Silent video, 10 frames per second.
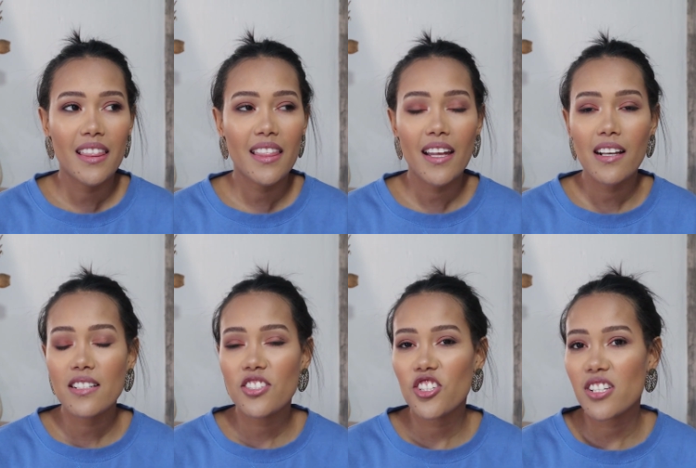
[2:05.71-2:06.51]

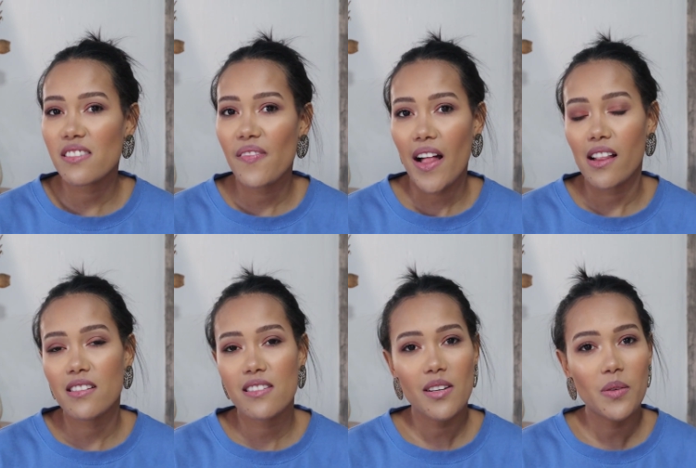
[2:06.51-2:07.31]
Things just felt
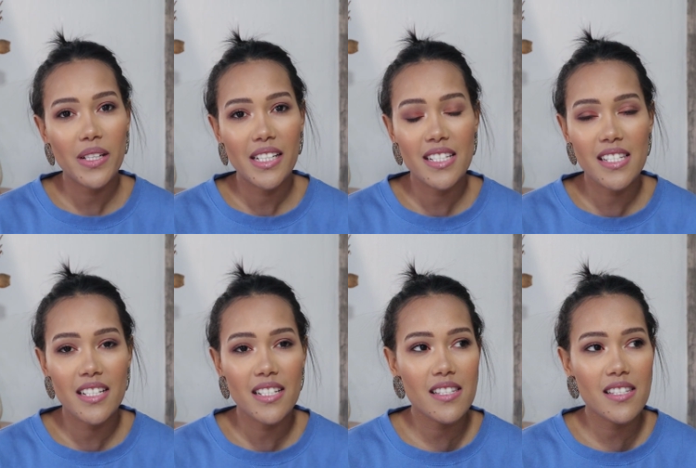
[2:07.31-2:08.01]
so easy,